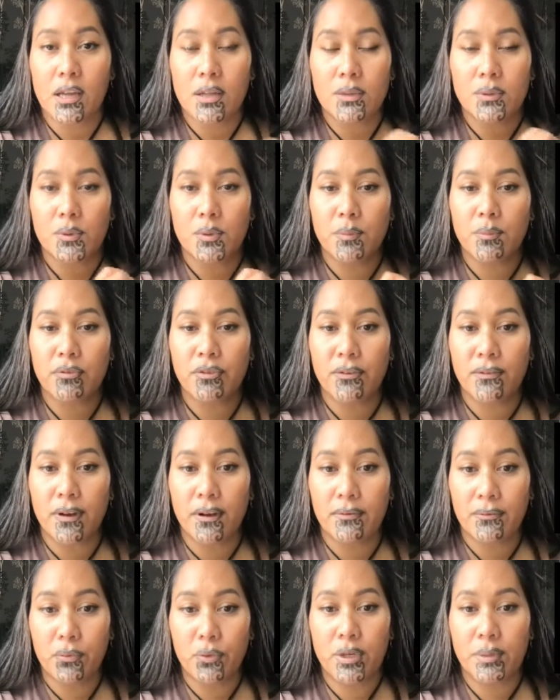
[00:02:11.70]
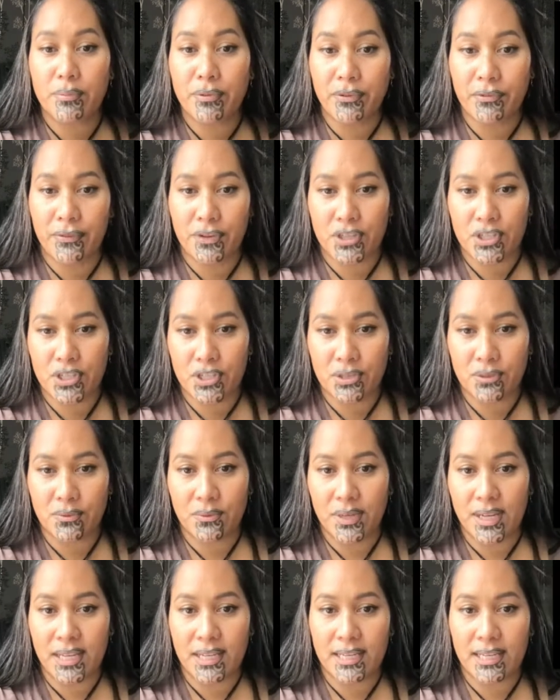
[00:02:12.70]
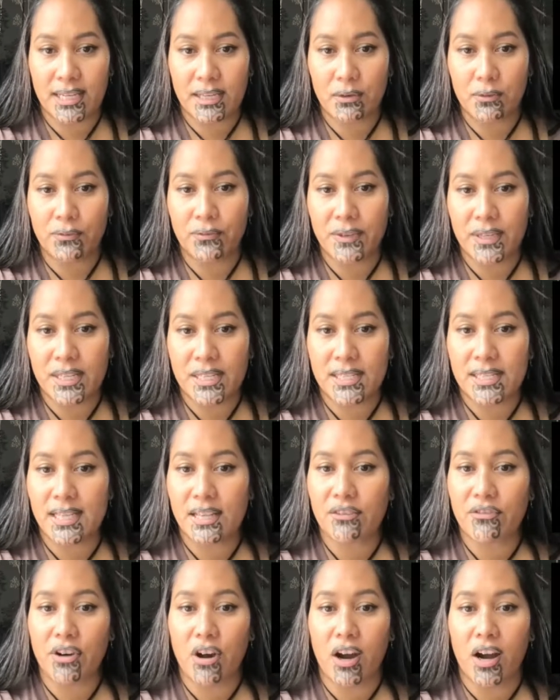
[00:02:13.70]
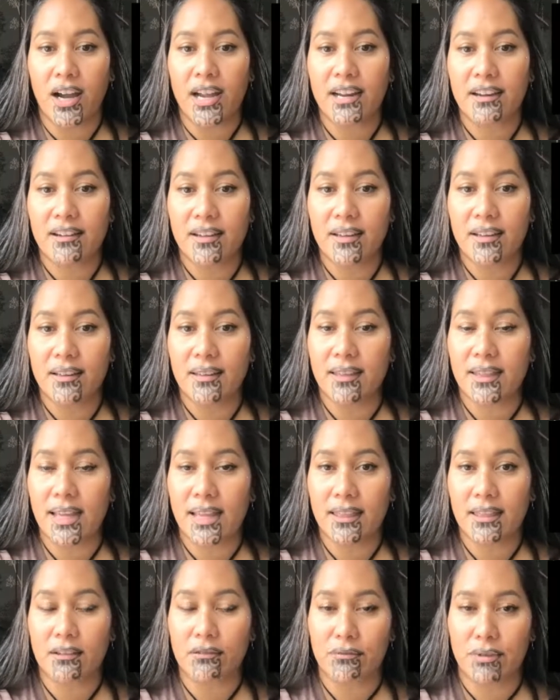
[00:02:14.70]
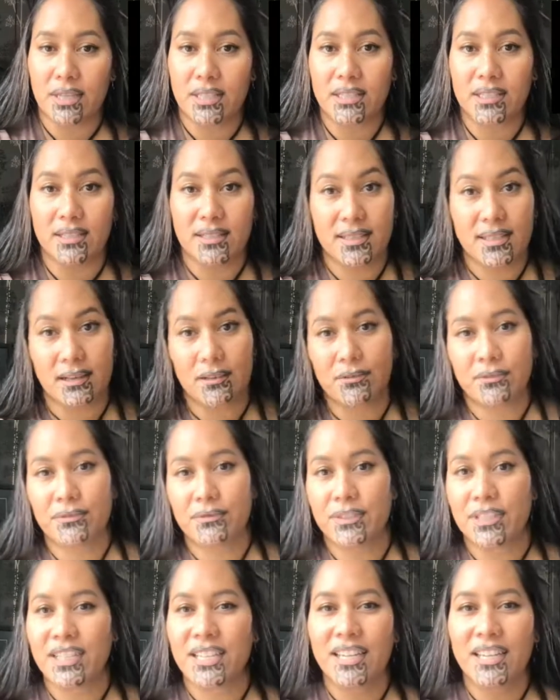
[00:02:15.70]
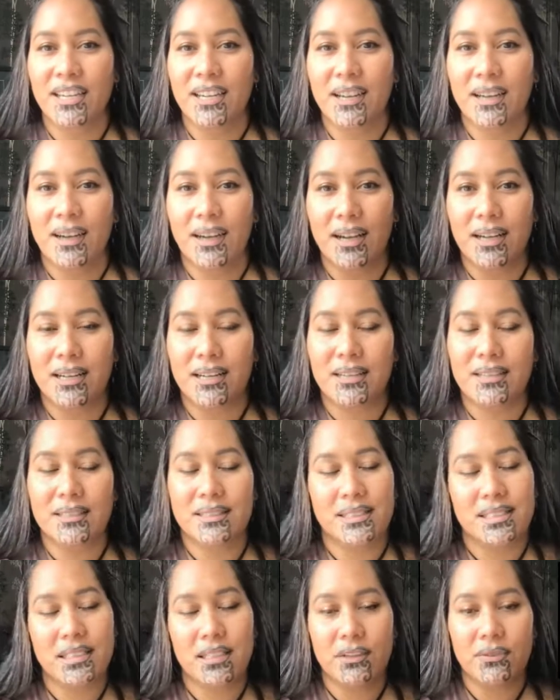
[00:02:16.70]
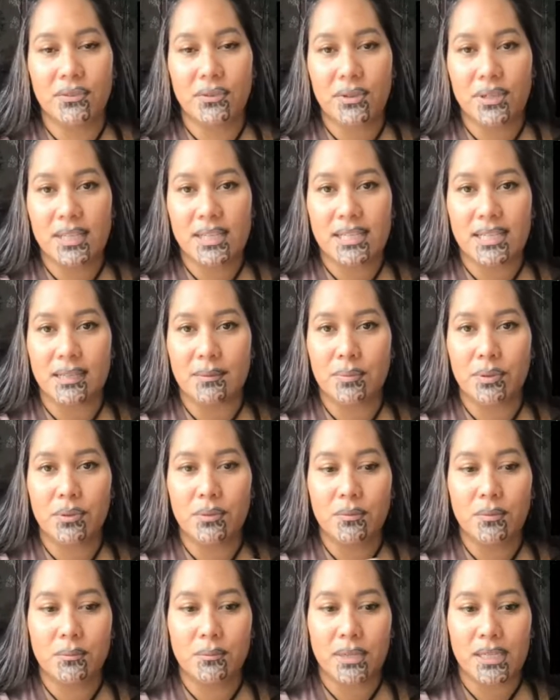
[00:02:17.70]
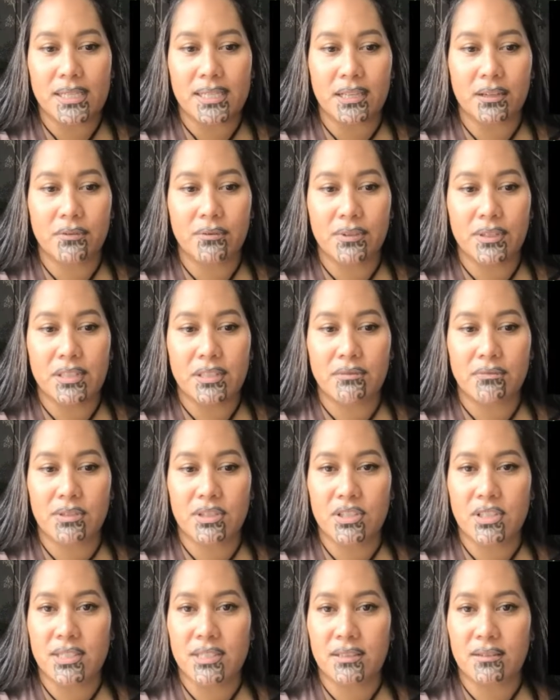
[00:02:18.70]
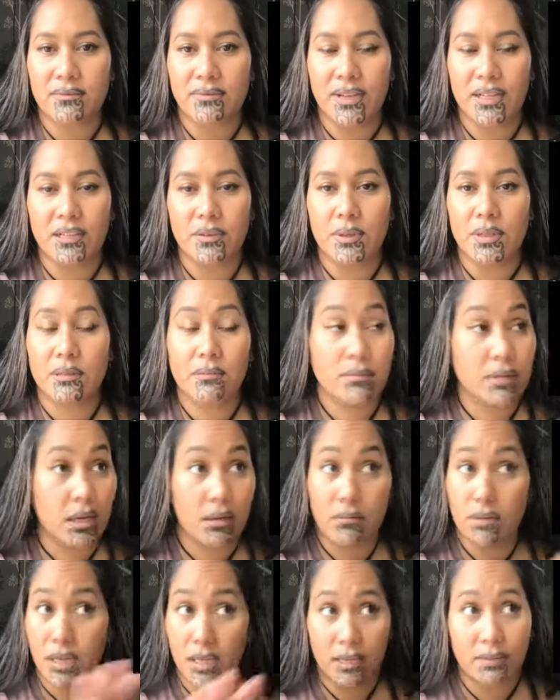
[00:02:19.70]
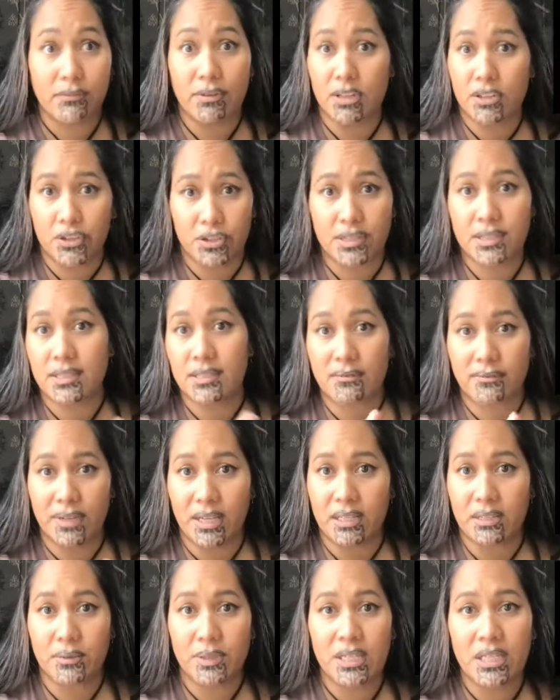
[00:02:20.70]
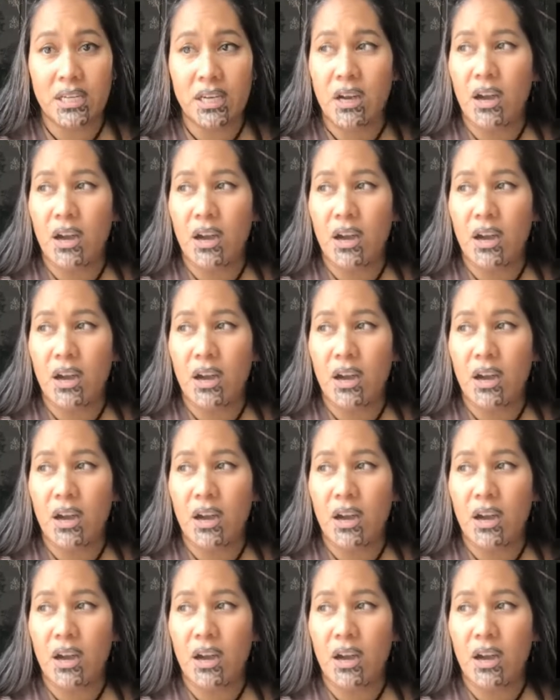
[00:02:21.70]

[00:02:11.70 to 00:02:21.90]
to avoid professional and legal fees that are higher than the rent itself. To give you an example, myself as a registered valuer and any registered valuer,